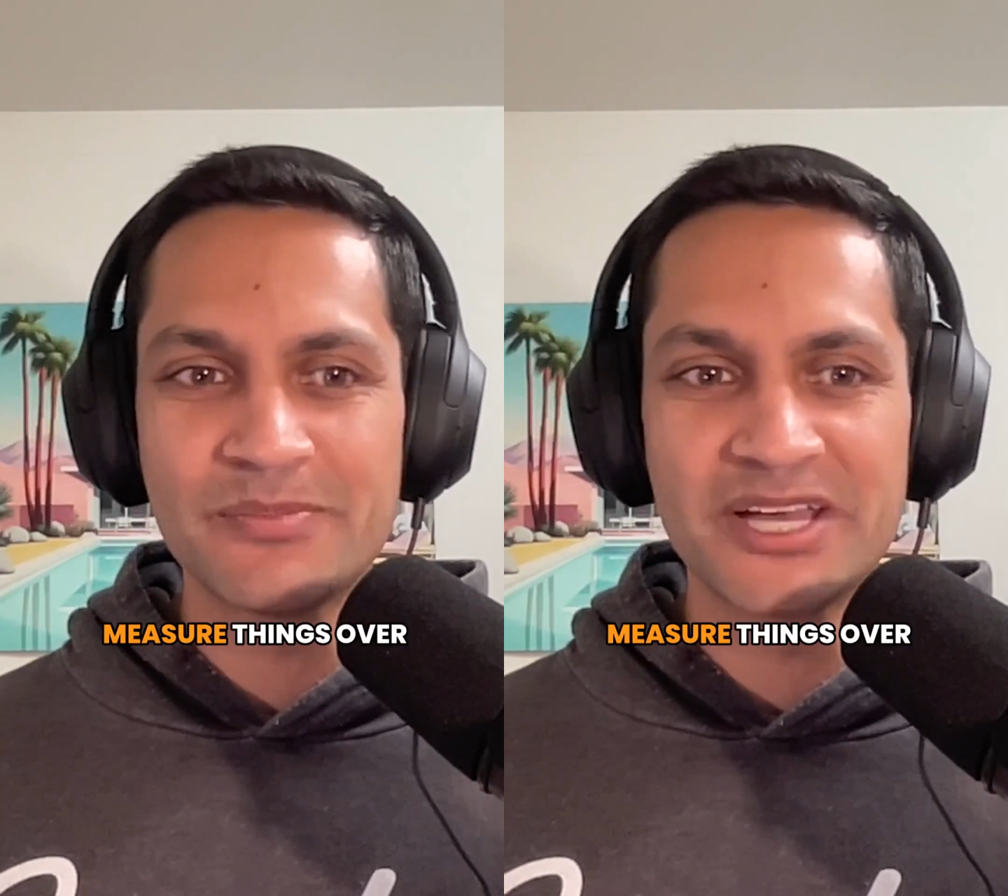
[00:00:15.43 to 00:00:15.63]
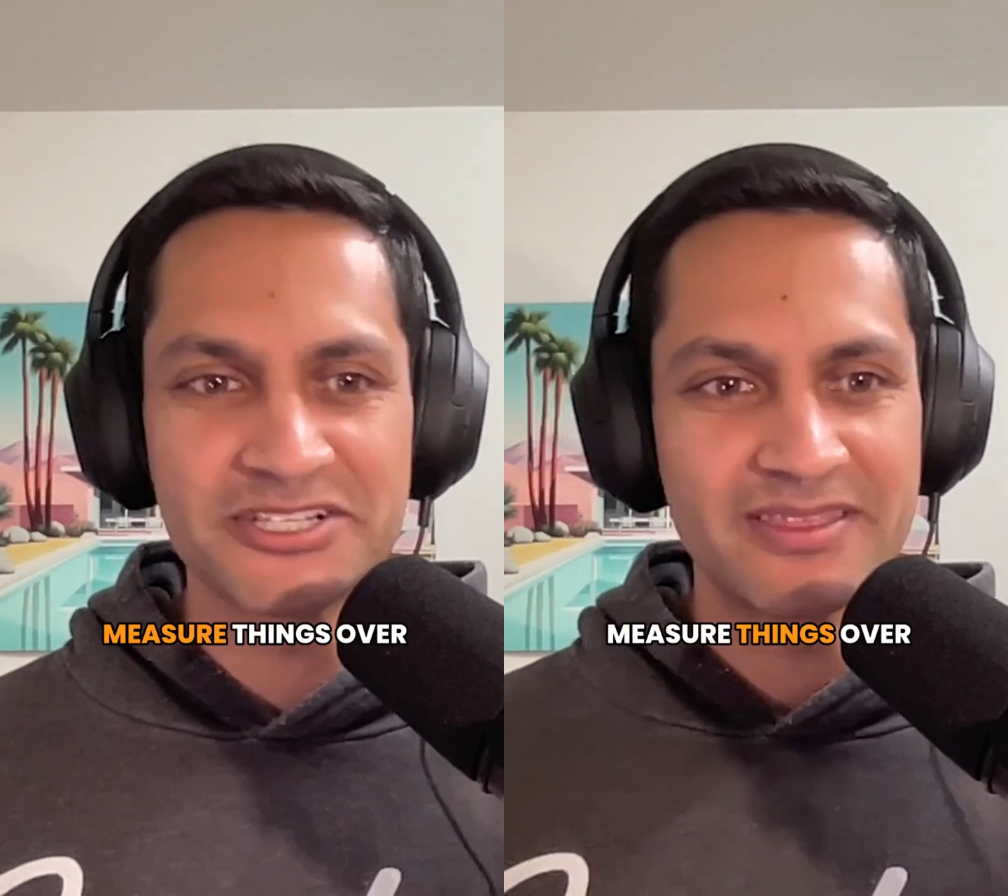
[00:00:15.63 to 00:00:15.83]

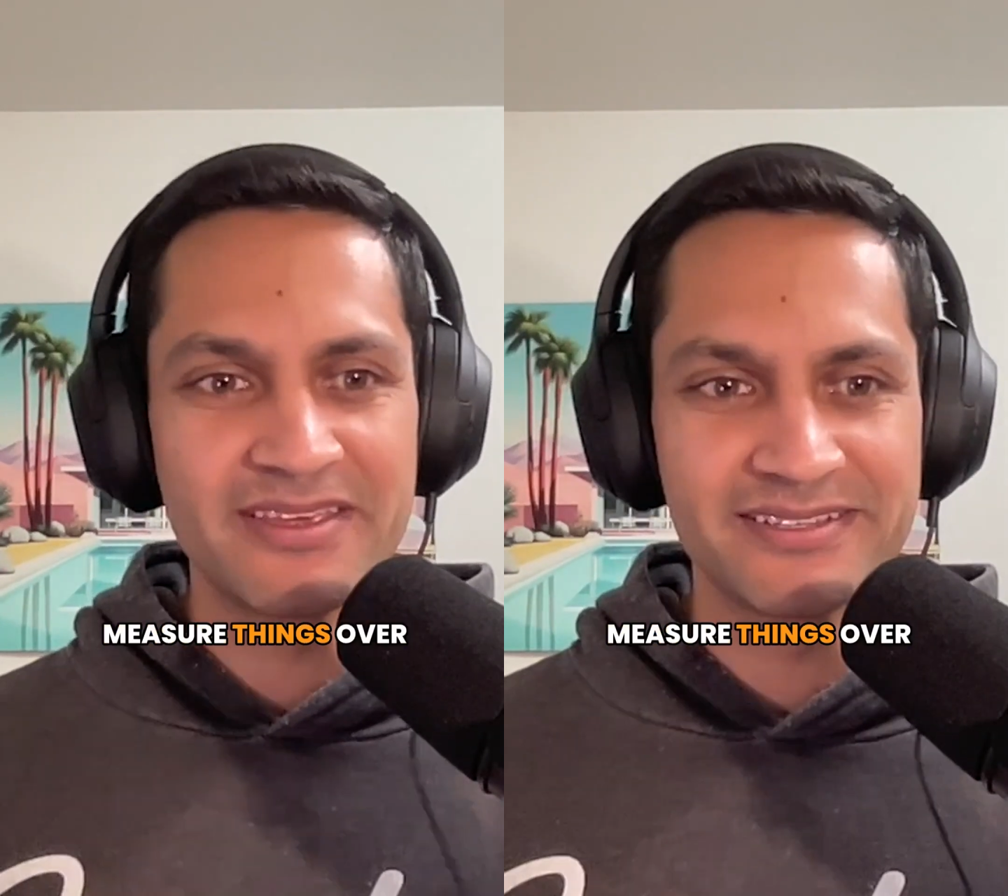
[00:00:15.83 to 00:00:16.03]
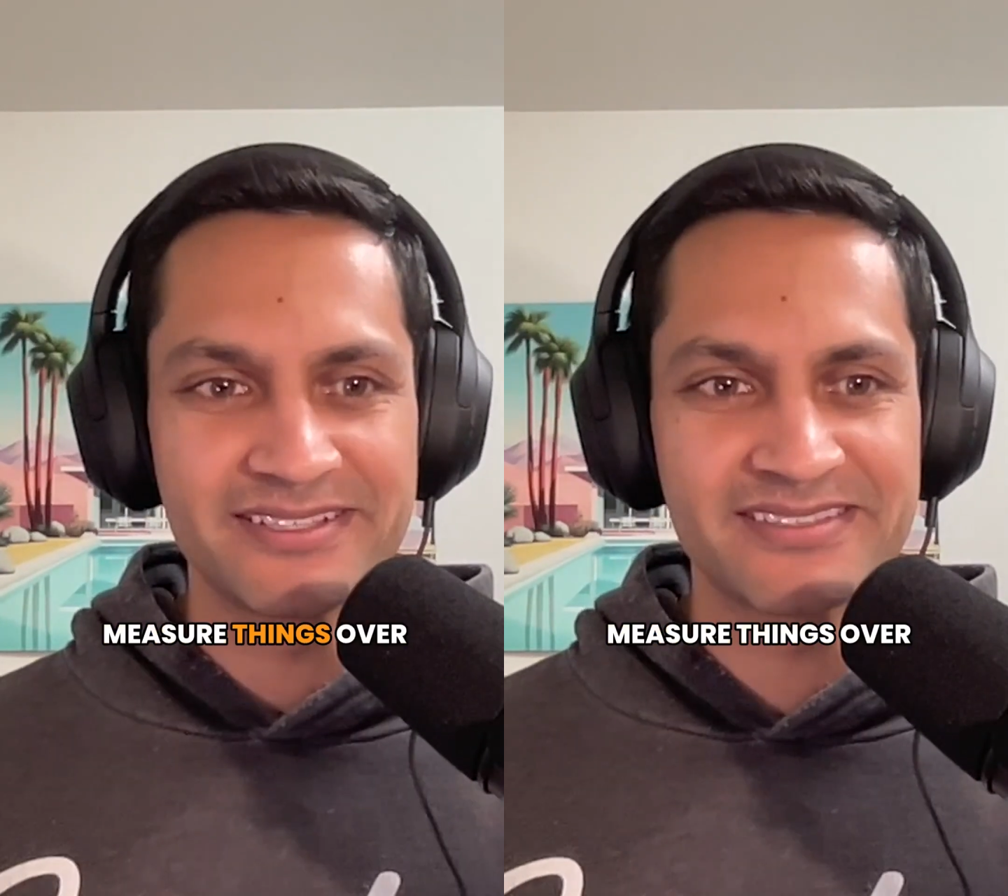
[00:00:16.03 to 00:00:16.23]
measure
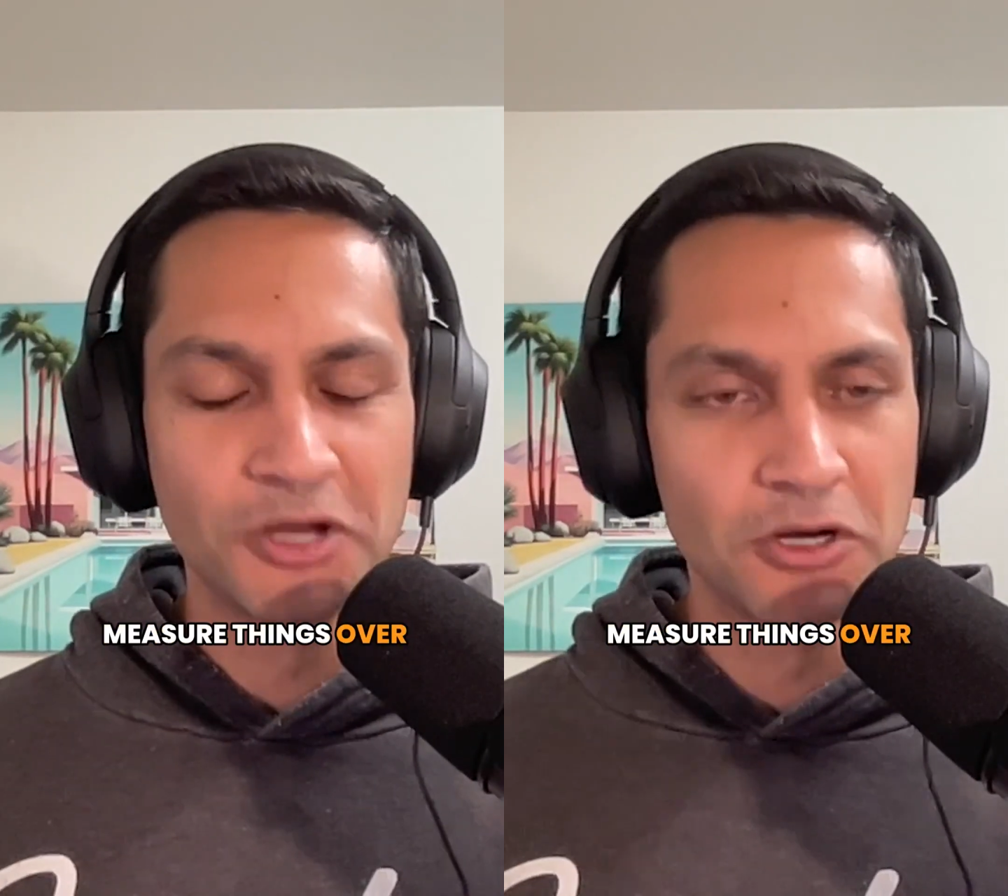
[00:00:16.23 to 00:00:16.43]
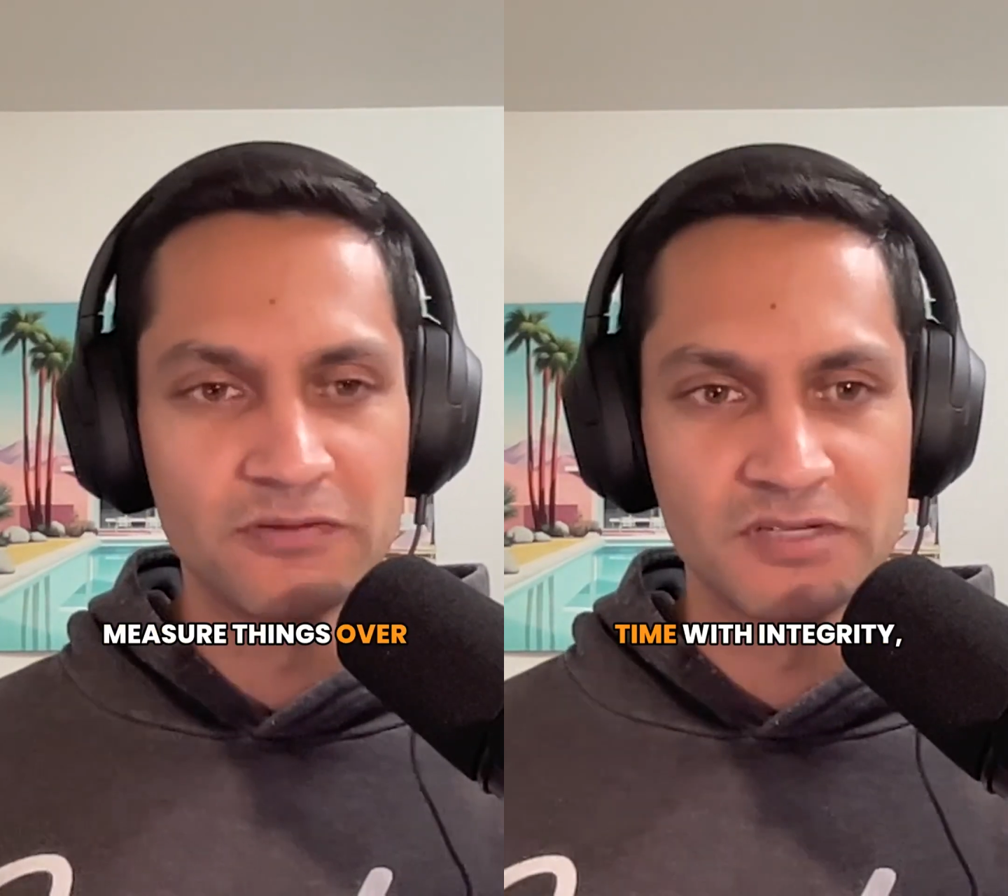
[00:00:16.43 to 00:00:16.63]
things
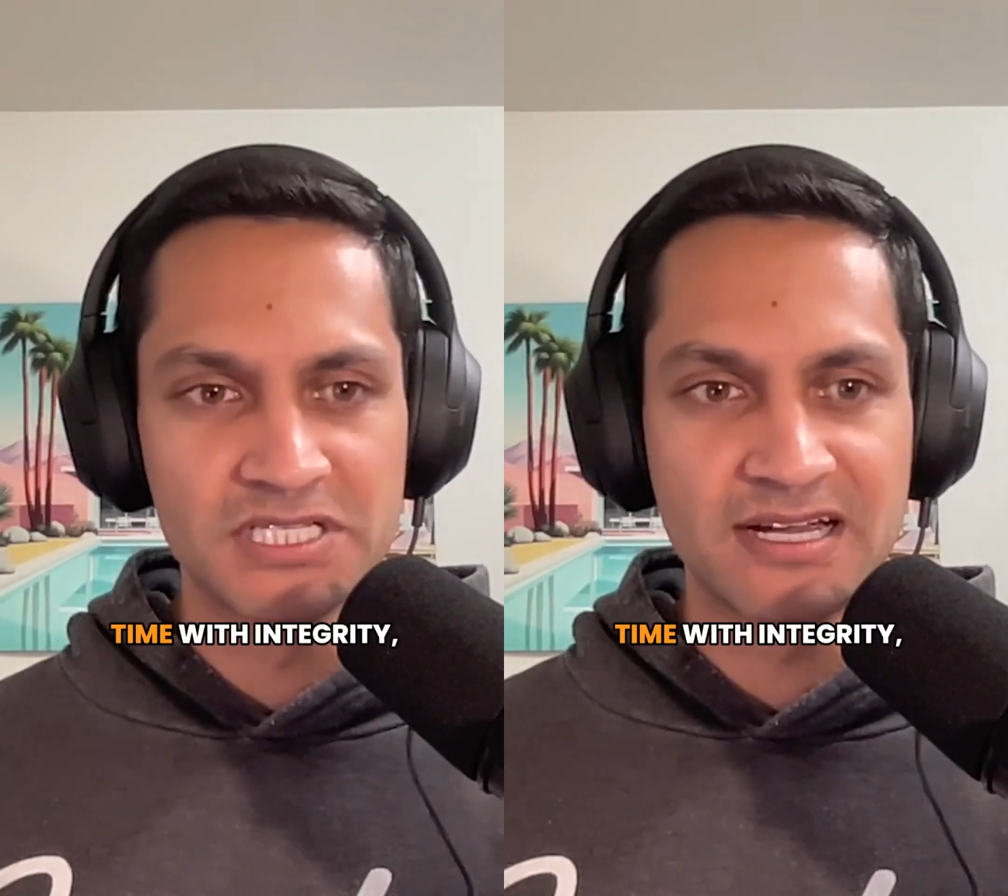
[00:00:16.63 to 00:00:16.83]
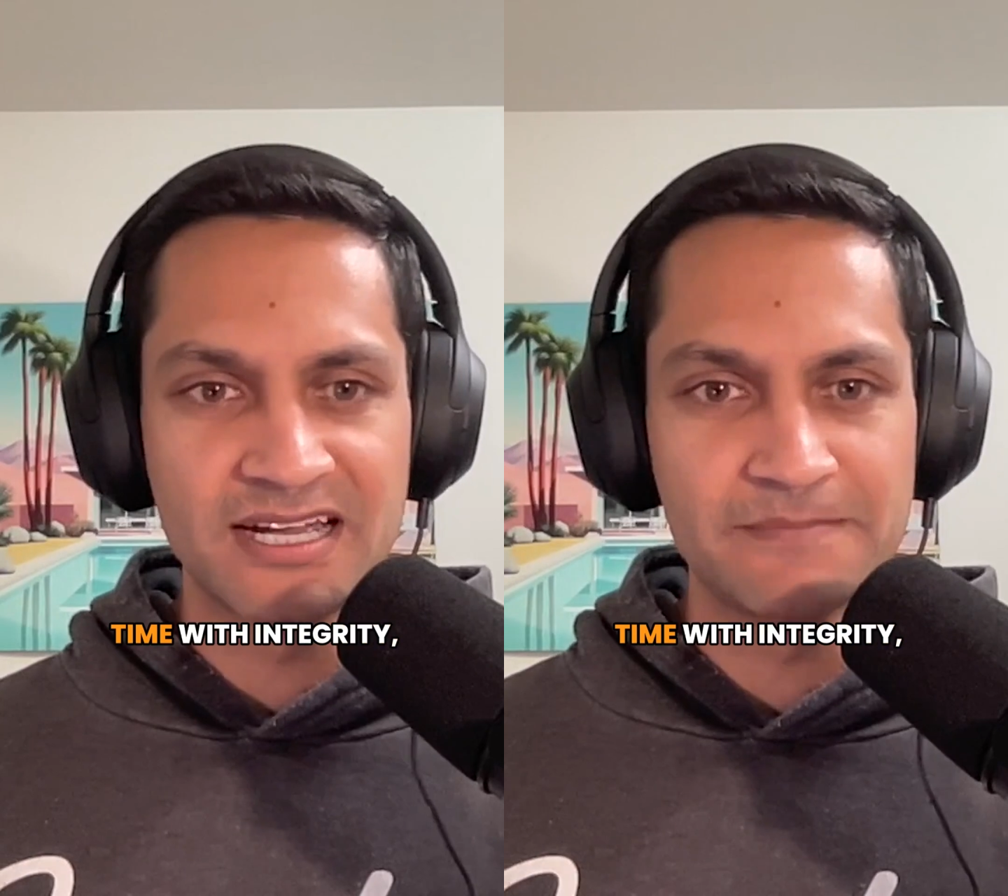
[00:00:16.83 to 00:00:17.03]
over
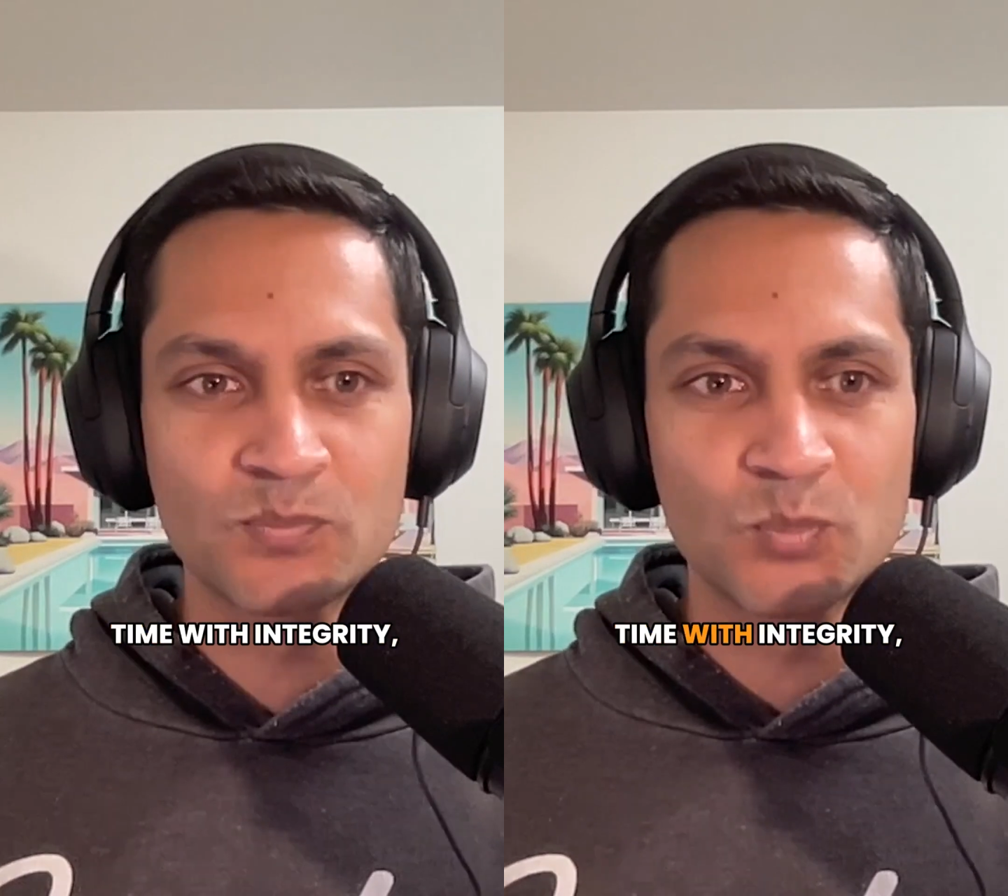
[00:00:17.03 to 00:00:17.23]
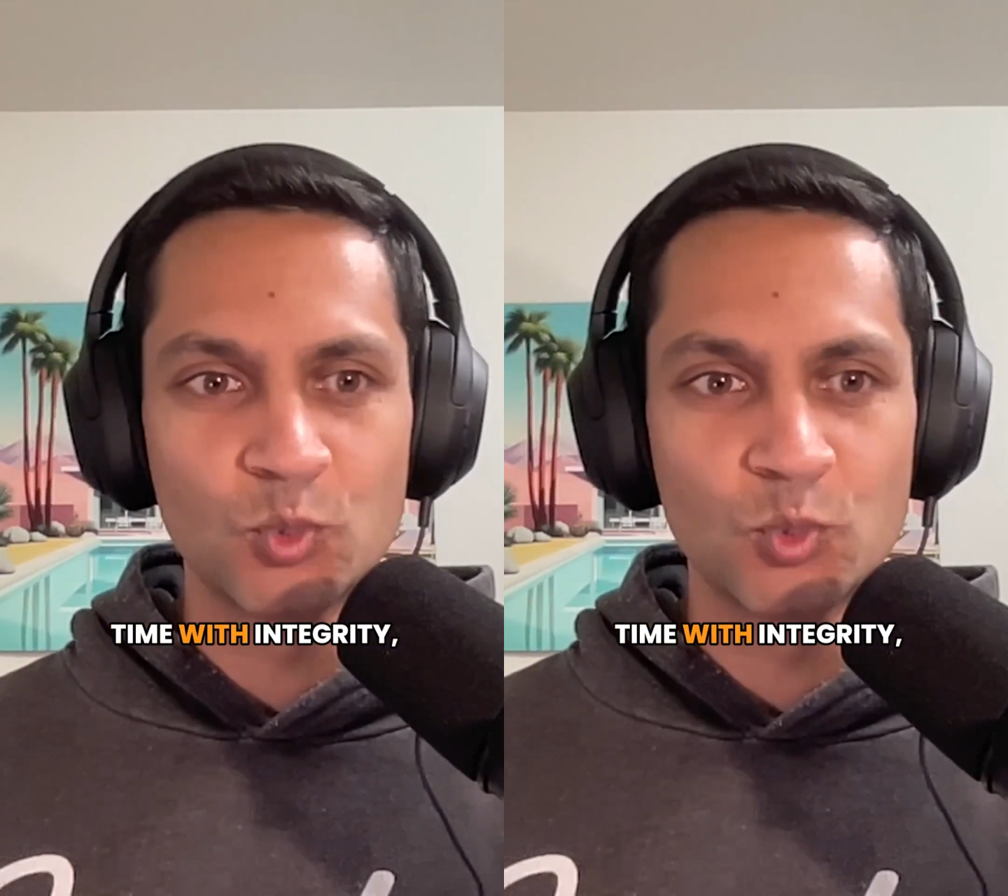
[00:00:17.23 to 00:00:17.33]
time